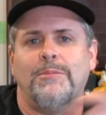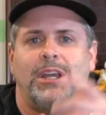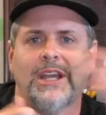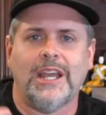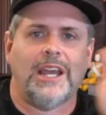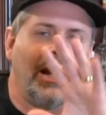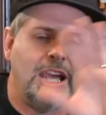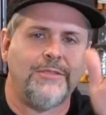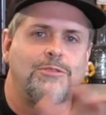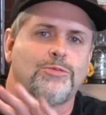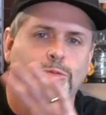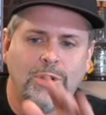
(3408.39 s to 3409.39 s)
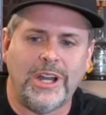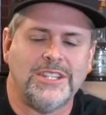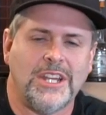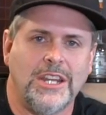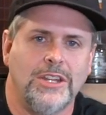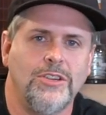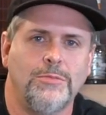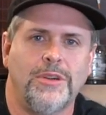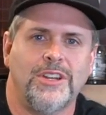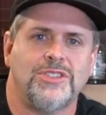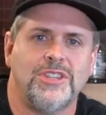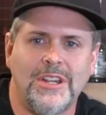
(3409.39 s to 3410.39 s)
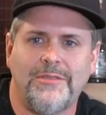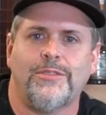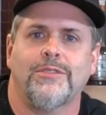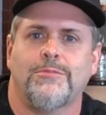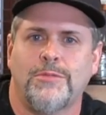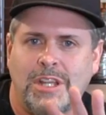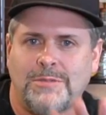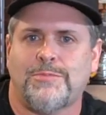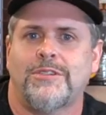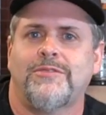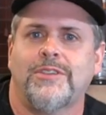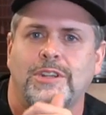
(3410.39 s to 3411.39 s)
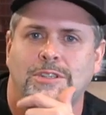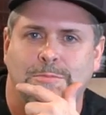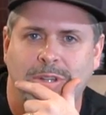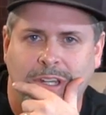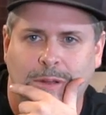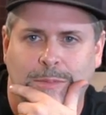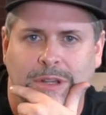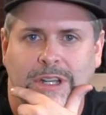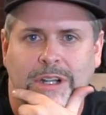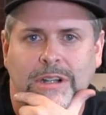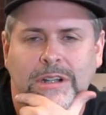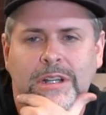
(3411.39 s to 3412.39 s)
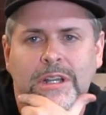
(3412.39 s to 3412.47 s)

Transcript: I have ways I do it, but it's never as perfect as playing a player.